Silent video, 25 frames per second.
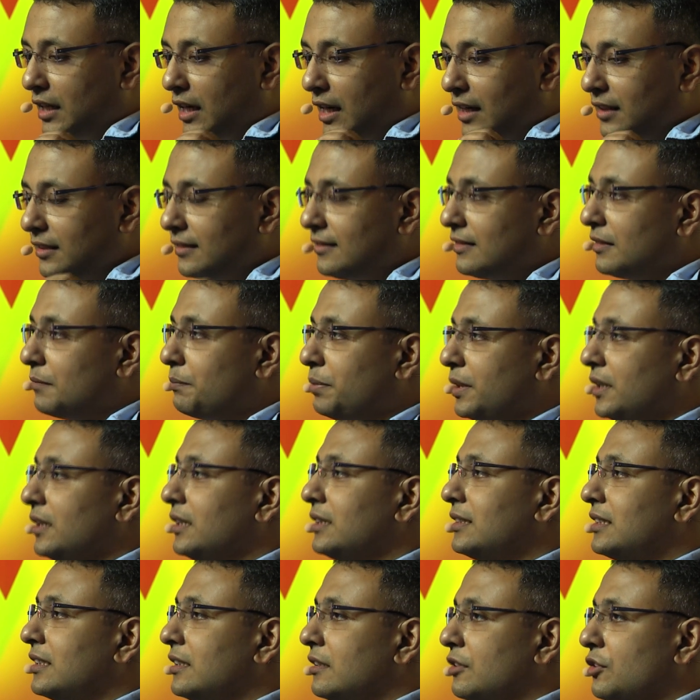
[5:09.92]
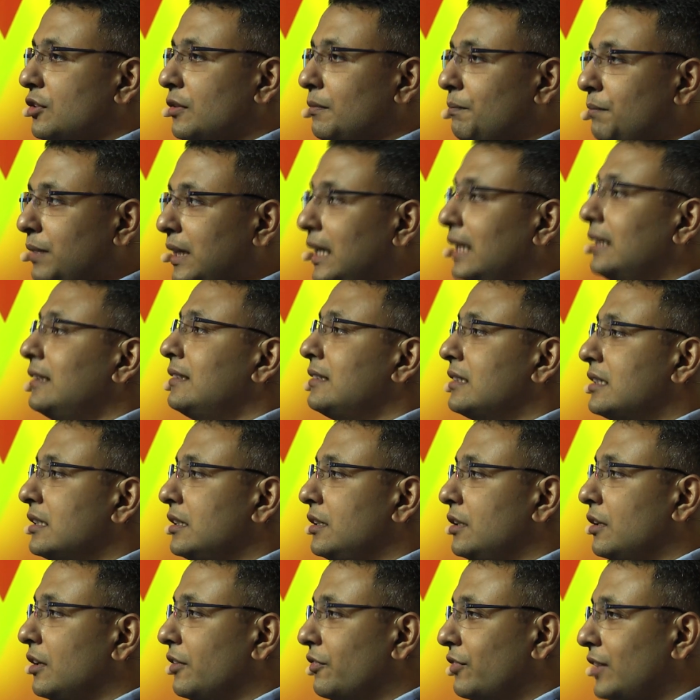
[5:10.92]
unsurpassed
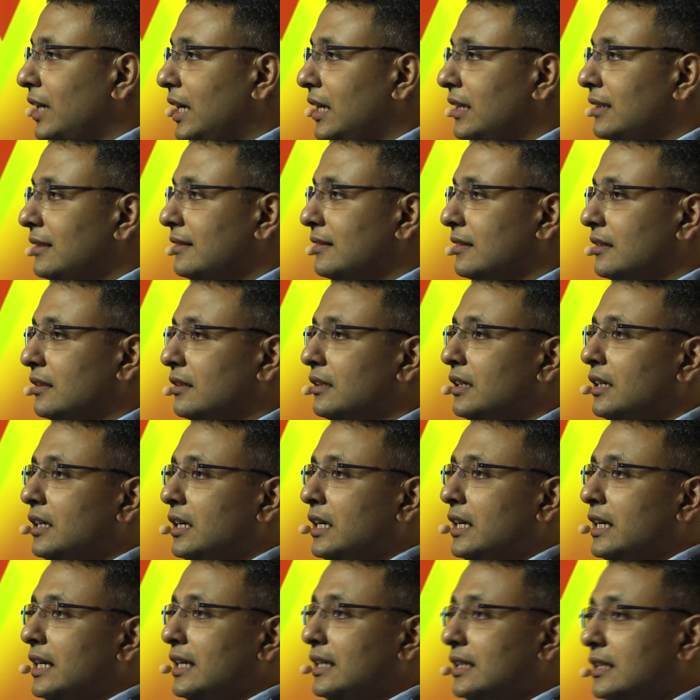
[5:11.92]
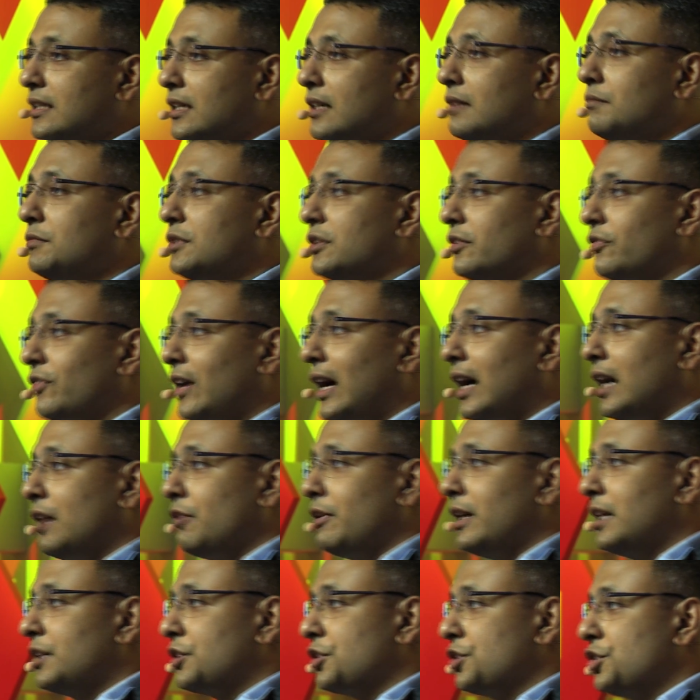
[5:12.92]
complexity of cancer in terms of
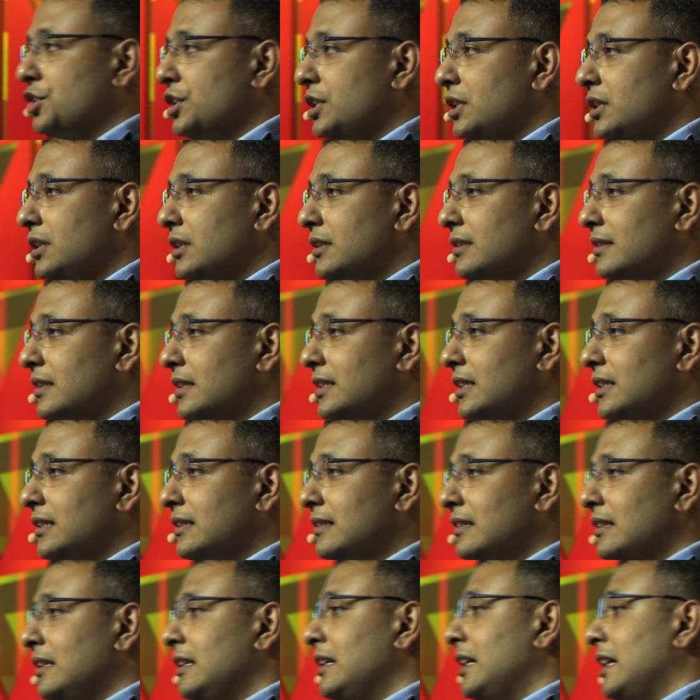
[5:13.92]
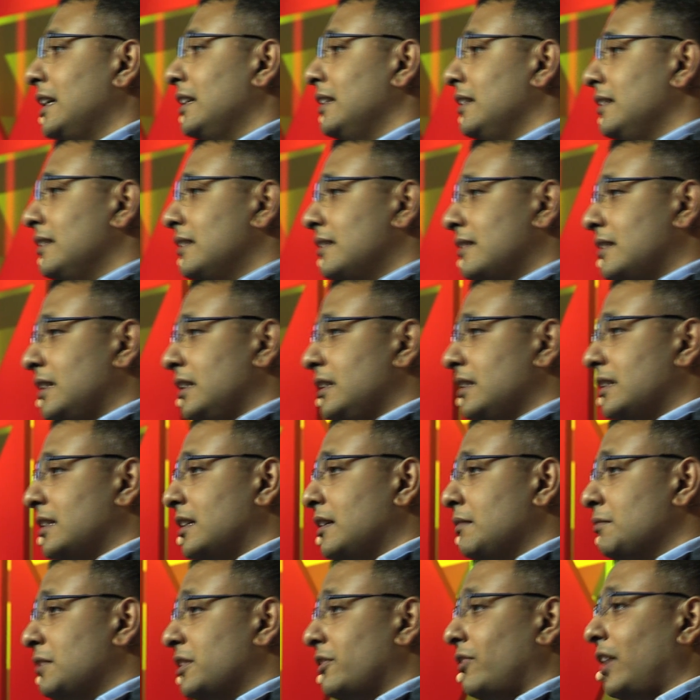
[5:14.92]
how heterogeneous it is and in
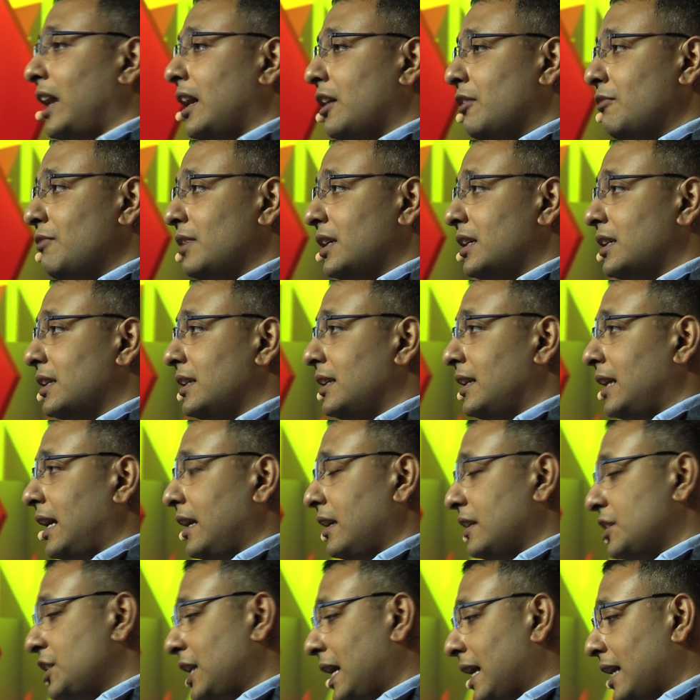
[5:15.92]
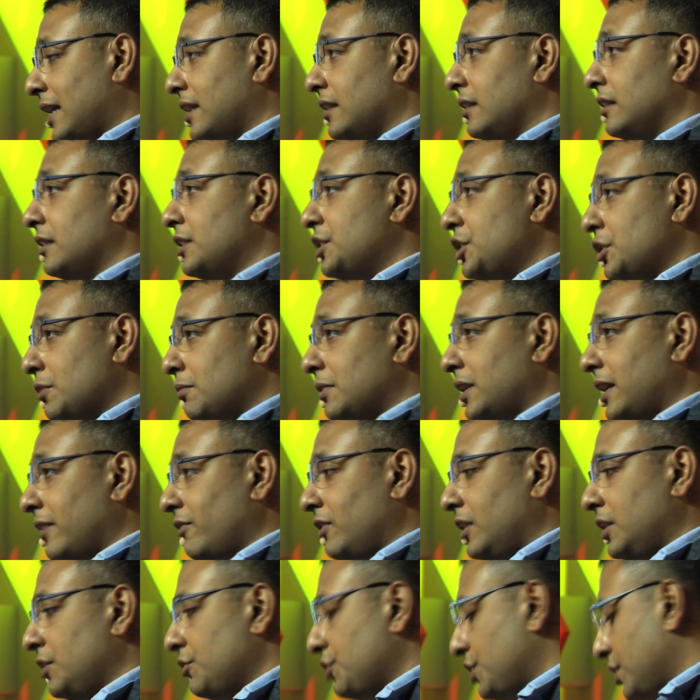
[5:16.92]
terms of how we can tackle tumor
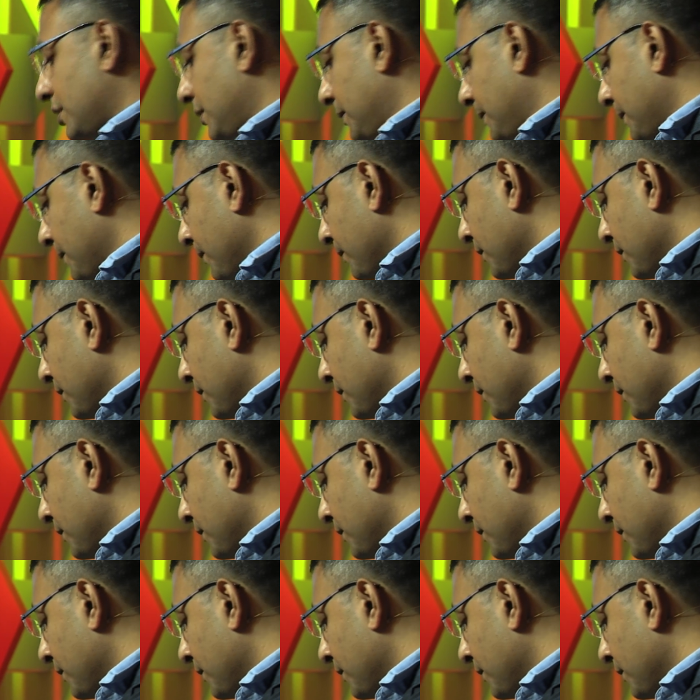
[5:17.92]
evolution.